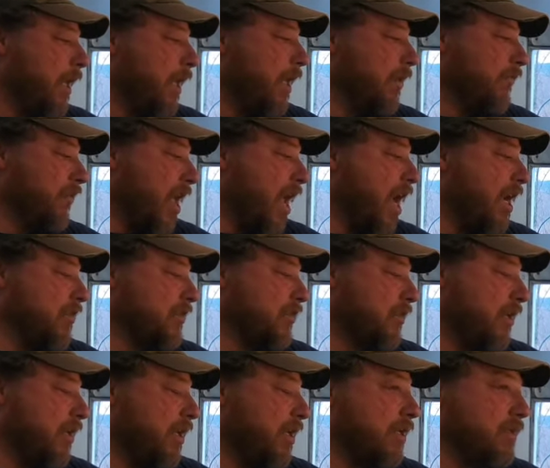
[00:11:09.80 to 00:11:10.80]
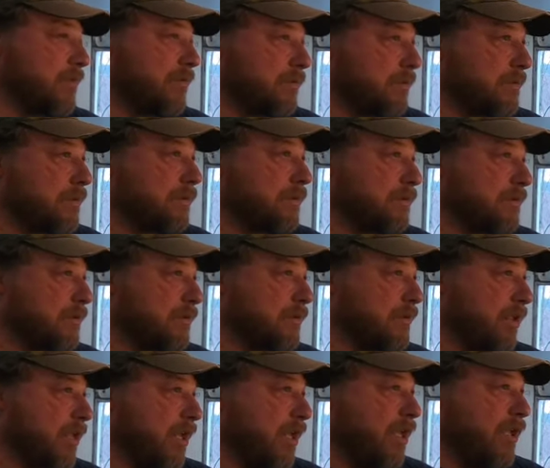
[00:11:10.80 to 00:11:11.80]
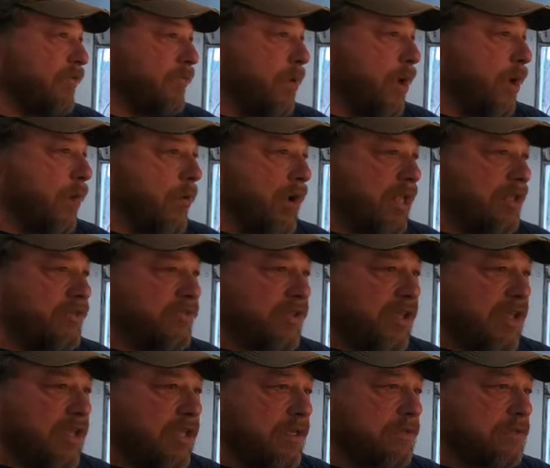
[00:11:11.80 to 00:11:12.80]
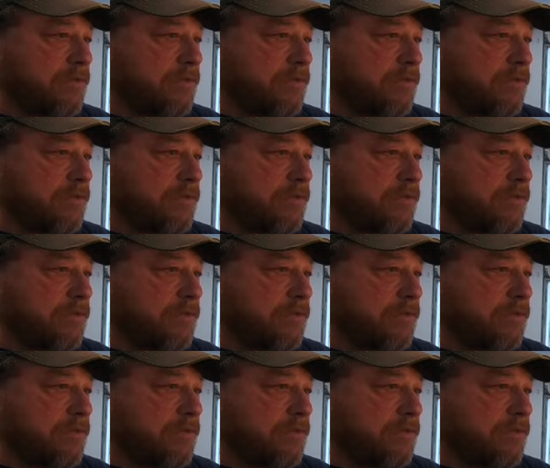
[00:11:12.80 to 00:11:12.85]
It's actually, today's what, Wednesday?